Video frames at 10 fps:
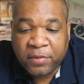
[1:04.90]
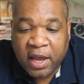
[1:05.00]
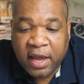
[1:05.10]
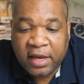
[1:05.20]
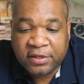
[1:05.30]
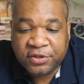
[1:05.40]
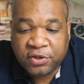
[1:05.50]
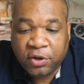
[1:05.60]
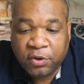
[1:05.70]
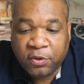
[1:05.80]
And
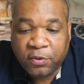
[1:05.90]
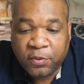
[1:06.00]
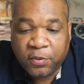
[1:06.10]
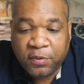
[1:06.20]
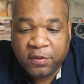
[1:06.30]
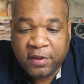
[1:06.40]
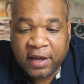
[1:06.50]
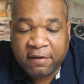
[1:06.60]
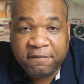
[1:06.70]
so they